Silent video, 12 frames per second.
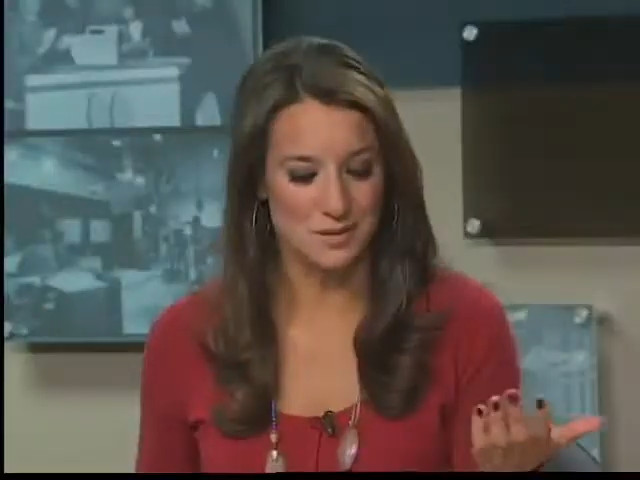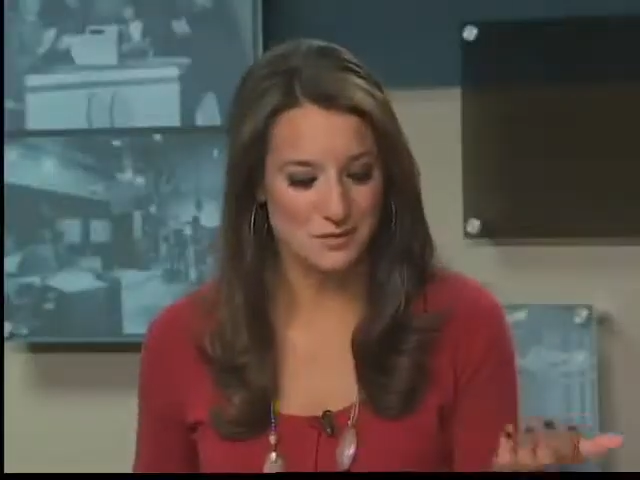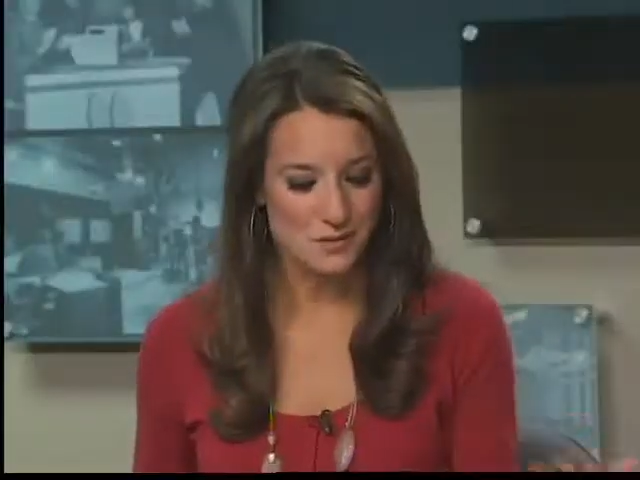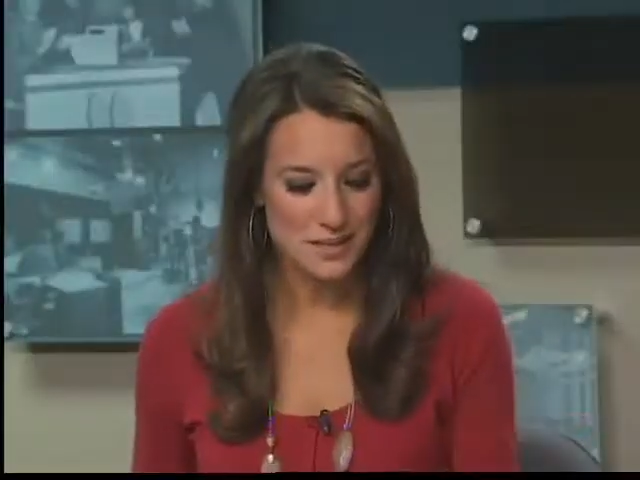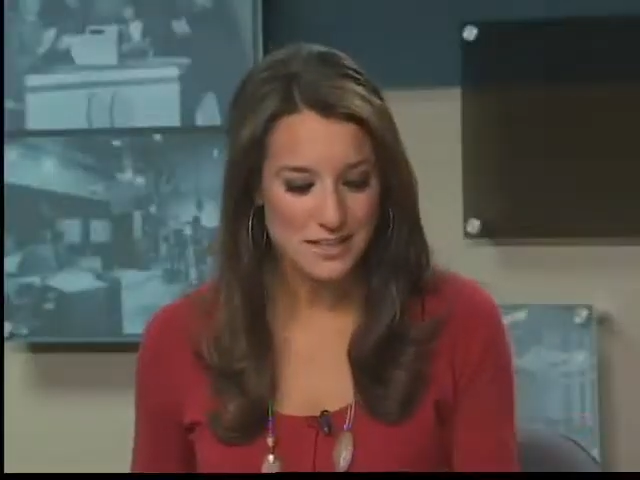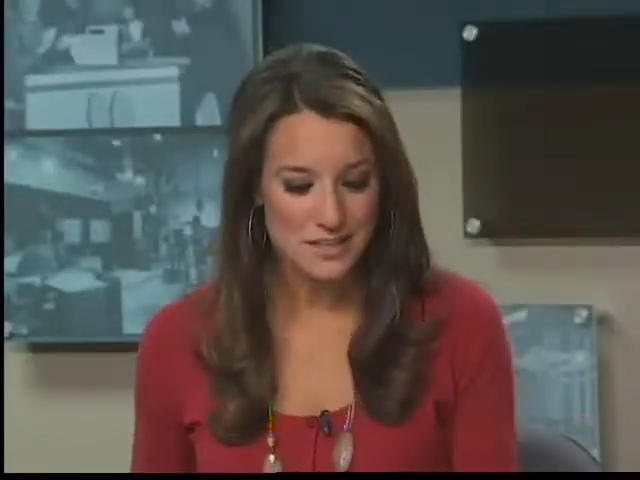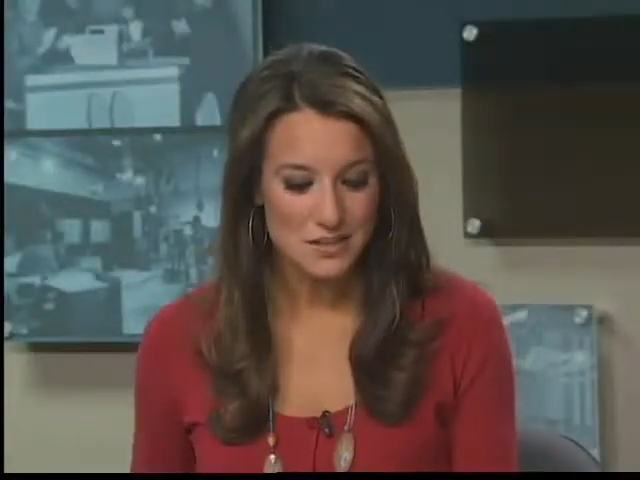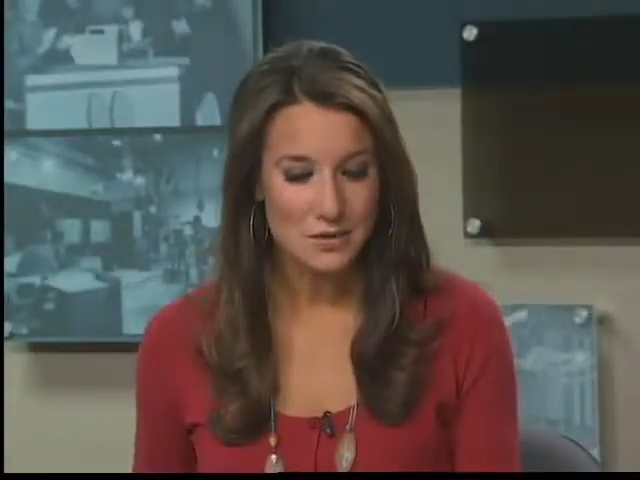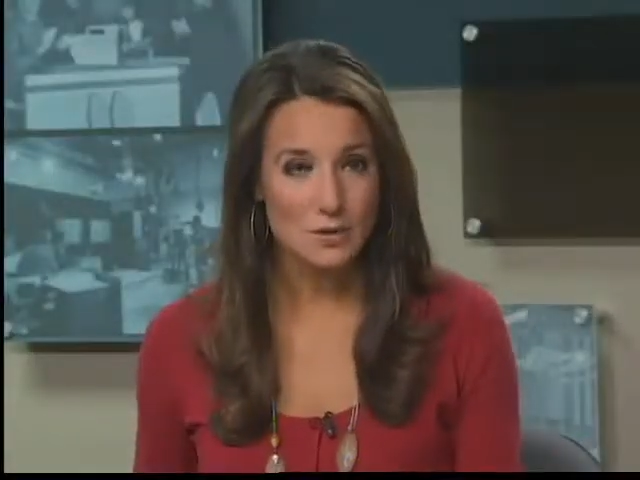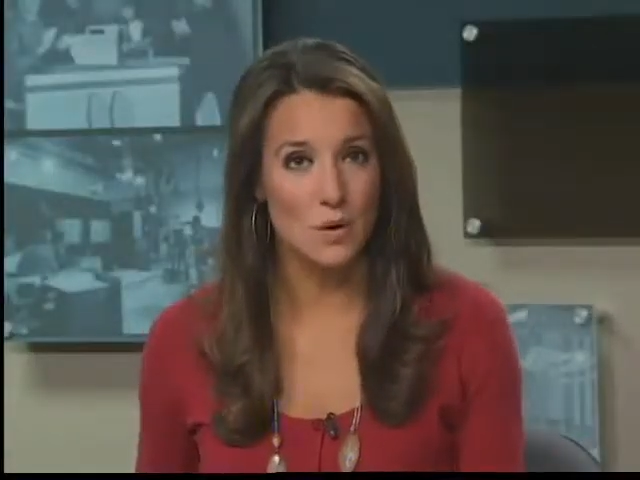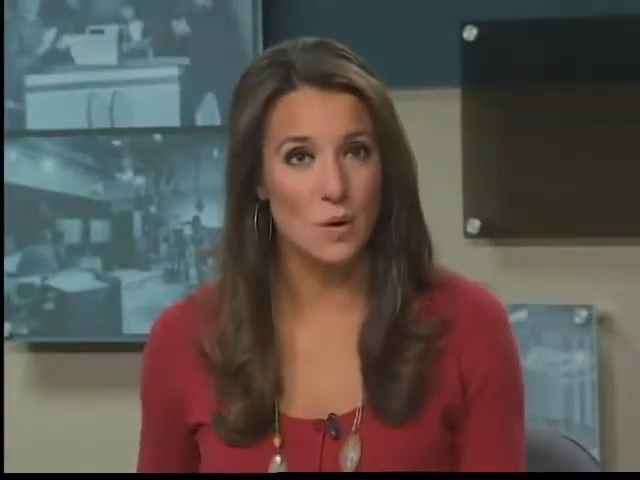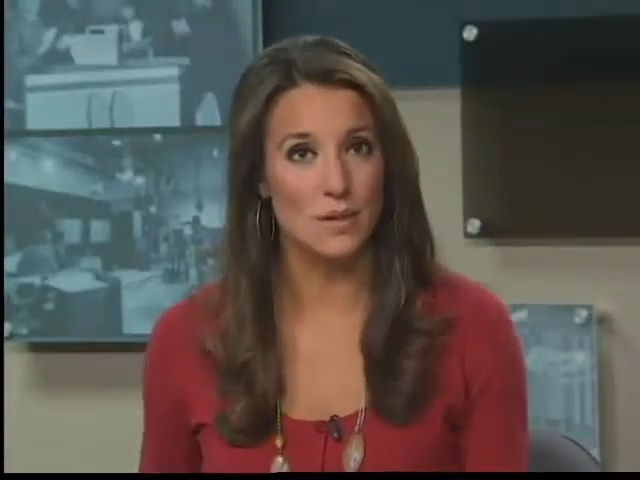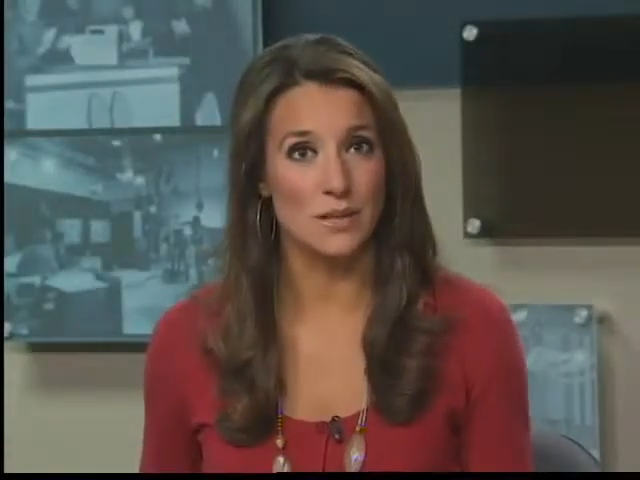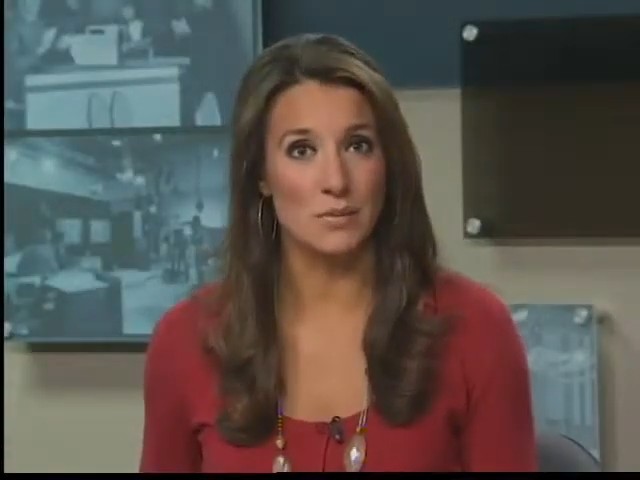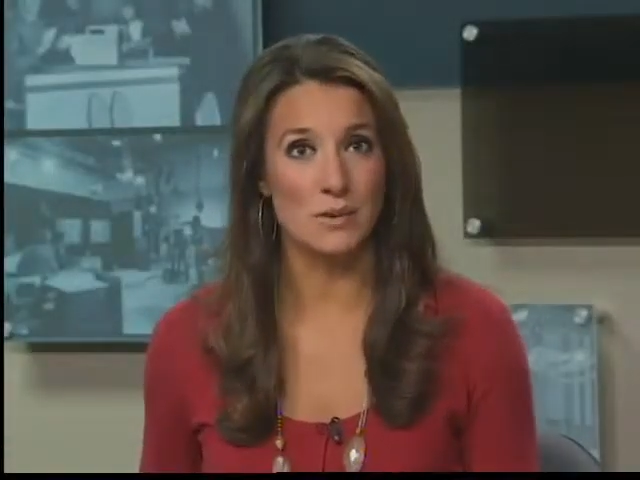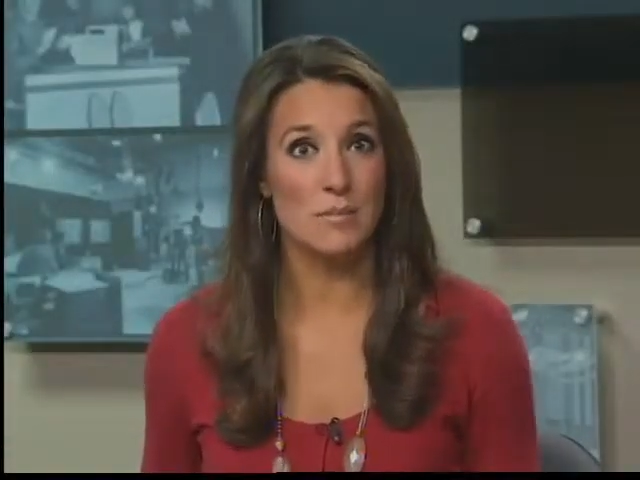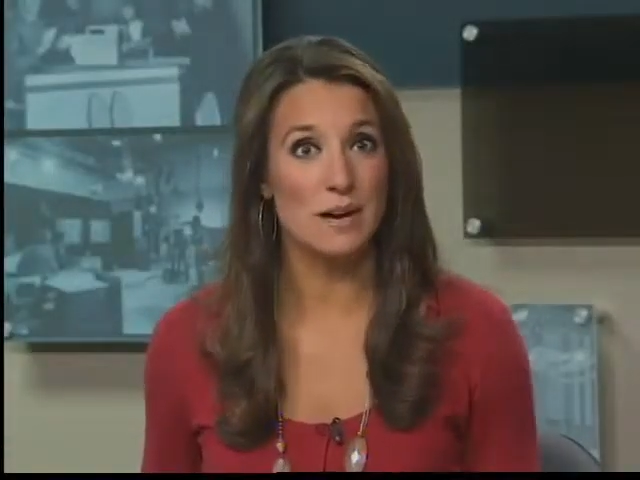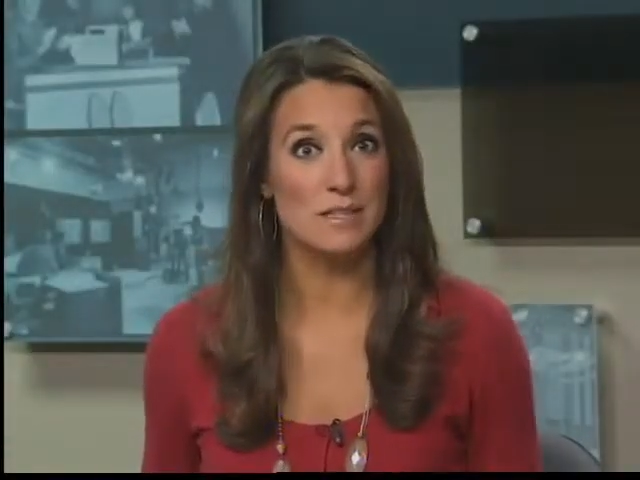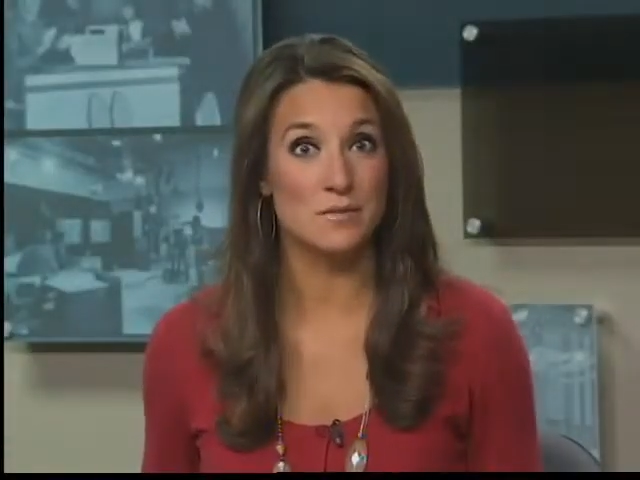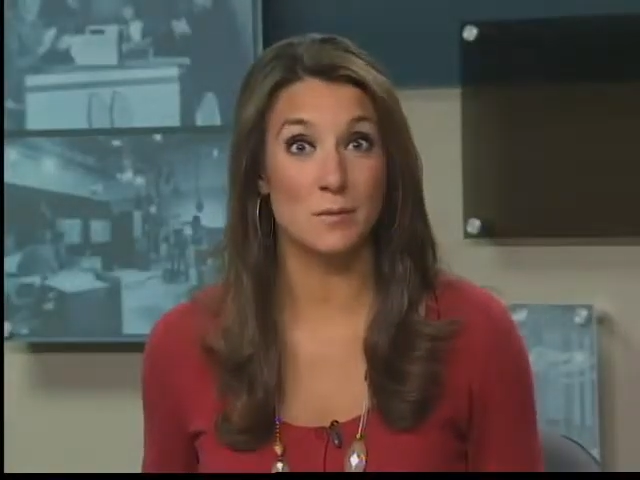is free too, only three bucks